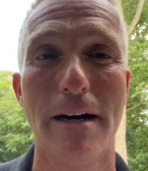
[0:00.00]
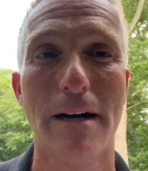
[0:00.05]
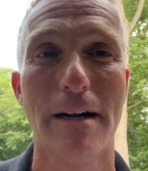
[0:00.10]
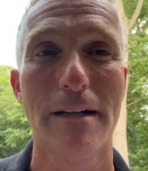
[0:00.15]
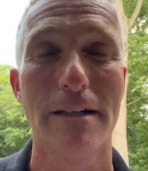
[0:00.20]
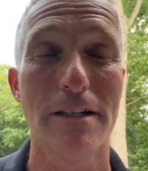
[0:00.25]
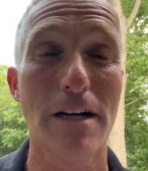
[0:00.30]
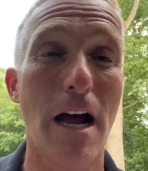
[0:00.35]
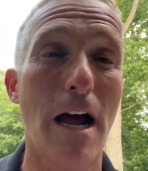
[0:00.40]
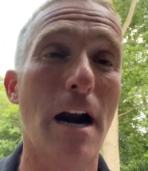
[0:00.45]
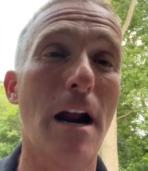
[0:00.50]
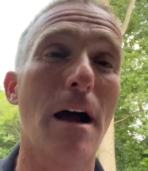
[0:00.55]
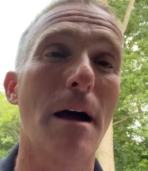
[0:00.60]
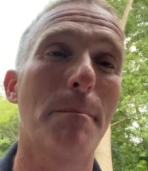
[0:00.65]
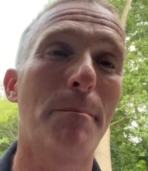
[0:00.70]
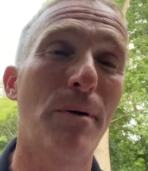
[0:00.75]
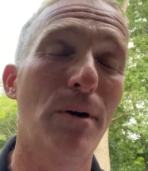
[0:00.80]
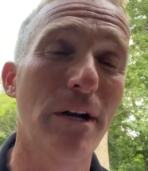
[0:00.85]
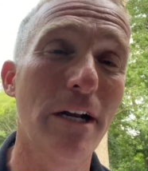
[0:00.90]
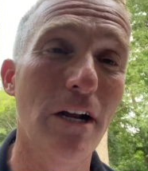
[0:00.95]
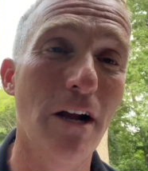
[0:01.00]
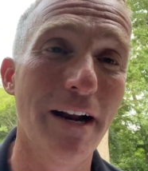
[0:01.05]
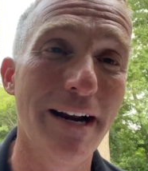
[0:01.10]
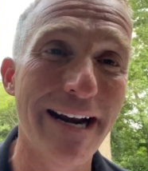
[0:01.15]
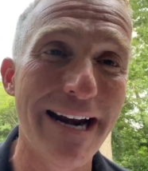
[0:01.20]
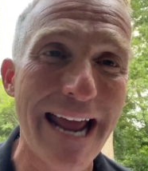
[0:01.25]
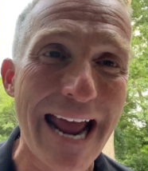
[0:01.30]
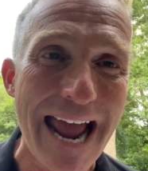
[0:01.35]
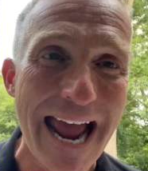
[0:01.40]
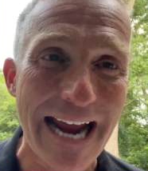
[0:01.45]
It's not putting on
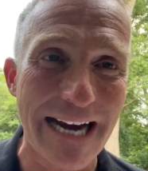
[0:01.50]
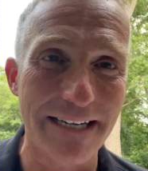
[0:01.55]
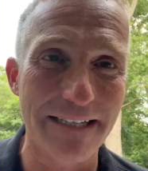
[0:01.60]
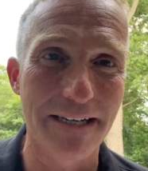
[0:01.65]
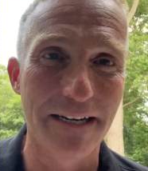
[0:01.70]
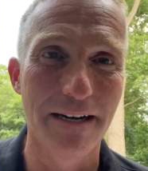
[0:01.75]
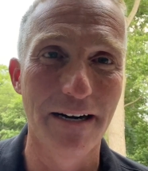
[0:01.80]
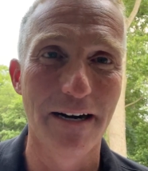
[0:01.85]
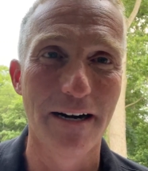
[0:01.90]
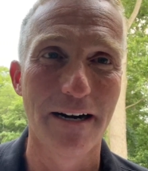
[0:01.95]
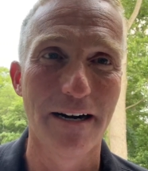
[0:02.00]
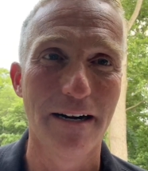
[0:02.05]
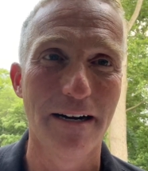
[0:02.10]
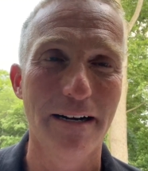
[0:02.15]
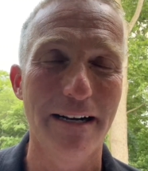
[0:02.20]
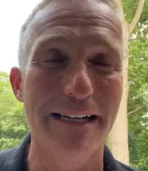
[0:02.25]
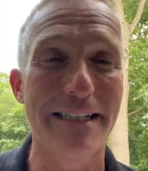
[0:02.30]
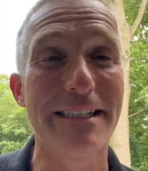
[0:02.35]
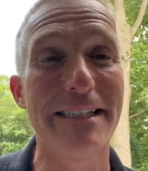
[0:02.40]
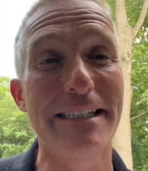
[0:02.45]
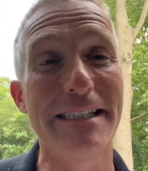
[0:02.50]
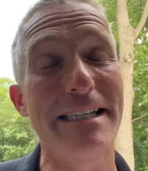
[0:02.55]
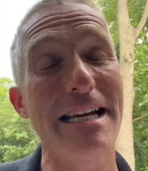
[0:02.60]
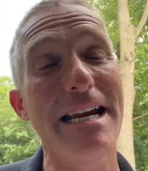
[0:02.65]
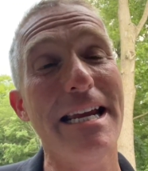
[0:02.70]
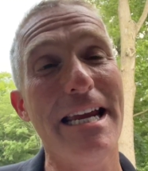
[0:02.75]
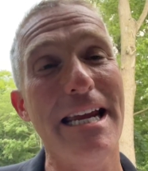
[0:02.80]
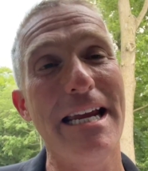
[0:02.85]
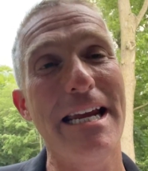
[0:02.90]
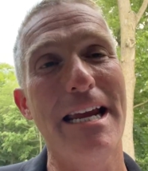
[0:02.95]
an act. It's
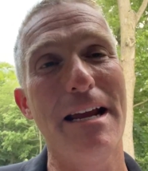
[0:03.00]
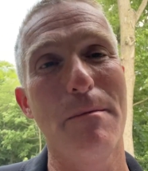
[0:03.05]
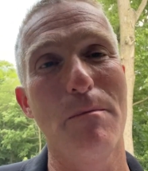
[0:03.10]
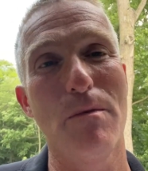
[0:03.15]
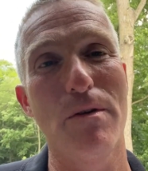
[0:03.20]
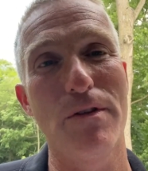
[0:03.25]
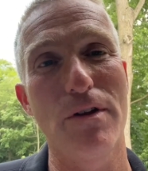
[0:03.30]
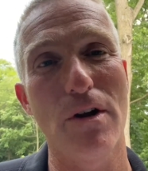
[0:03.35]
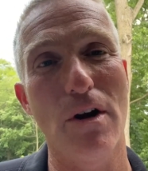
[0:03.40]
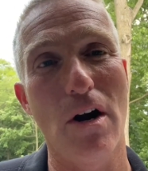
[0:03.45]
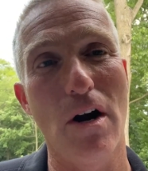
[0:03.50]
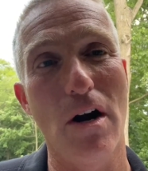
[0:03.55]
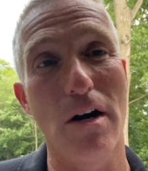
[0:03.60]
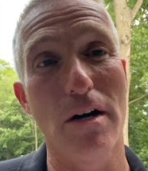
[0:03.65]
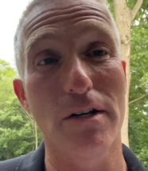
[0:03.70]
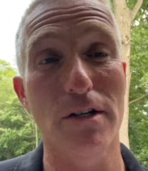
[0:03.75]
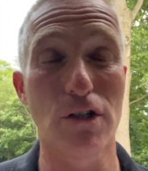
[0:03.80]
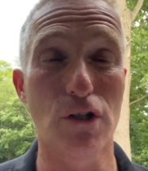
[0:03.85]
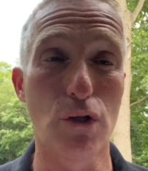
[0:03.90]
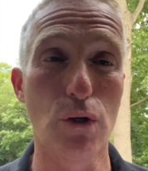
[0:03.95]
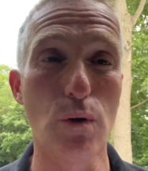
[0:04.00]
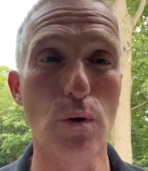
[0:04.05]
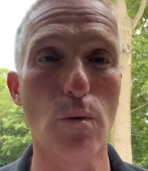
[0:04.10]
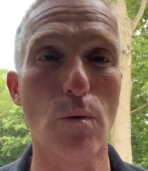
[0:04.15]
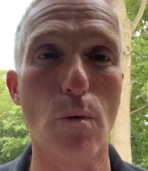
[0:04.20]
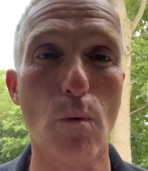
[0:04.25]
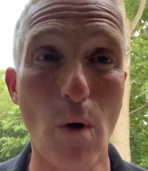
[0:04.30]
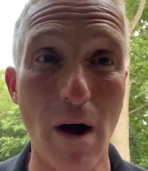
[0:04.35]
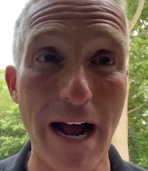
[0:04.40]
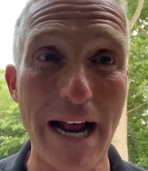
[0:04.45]
seeking him with your heart to
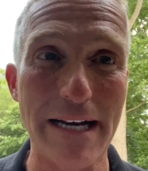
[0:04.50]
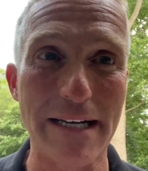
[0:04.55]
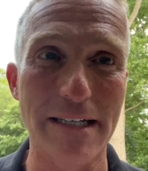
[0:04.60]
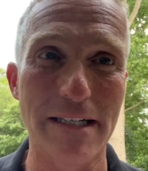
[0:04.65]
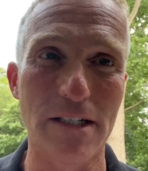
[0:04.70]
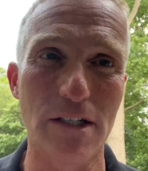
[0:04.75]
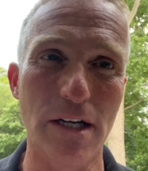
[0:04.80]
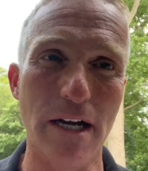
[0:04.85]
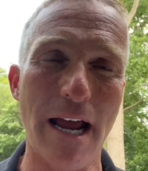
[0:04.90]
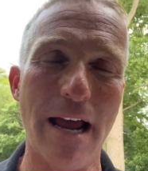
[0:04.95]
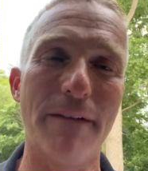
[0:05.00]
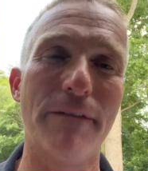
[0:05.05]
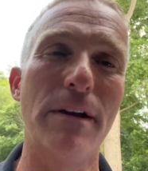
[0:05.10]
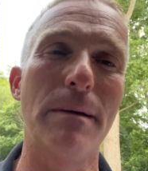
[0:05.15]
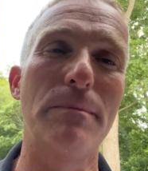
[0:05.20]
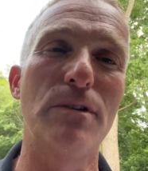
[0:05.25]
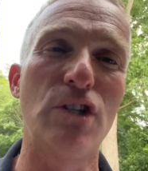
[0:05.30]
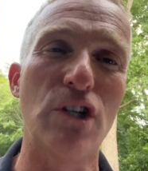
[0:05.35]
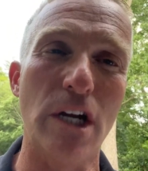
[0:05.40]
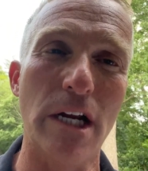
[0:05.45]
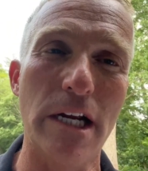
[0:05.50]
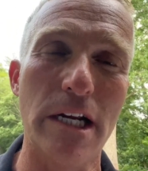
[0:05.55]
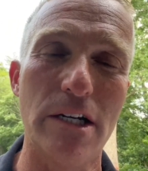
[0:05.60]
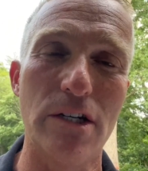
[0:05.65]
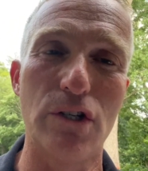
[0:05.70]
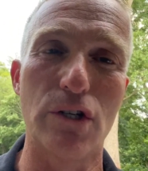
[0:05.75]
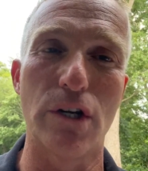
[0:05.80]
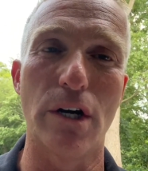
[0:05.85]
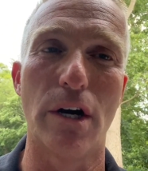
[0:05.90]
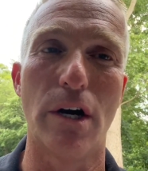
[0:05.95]
what? To have him change